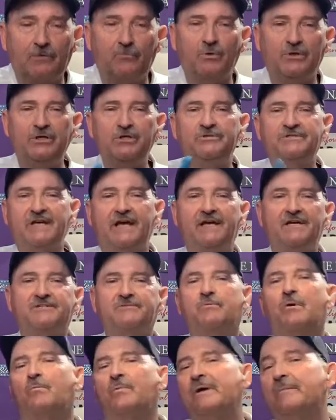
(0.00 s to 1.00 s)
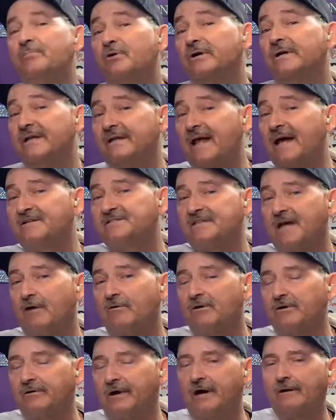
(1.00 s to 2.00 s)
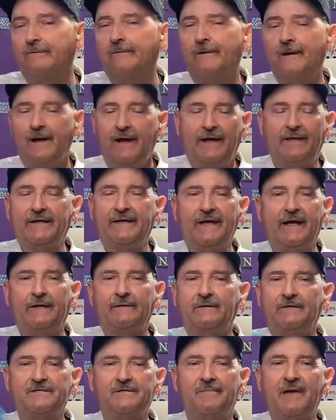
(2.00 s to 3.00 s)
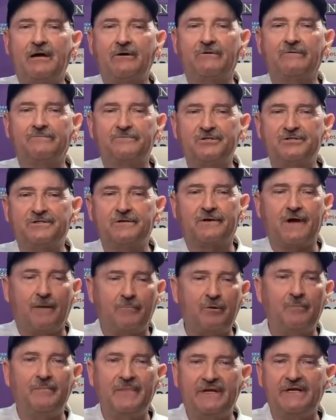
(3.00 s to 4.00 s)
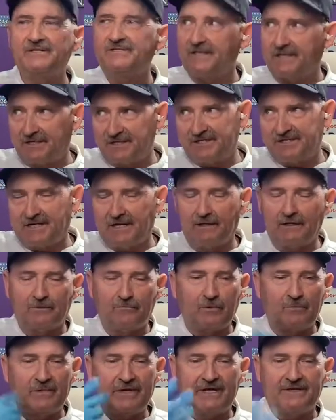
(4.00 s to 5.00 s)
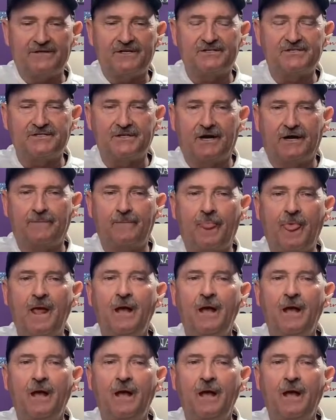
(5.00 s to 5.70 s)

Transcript: When you taste what we put in that sauerkraut, and again, it's a matter of just a couple minutes in a skillet when we get this done.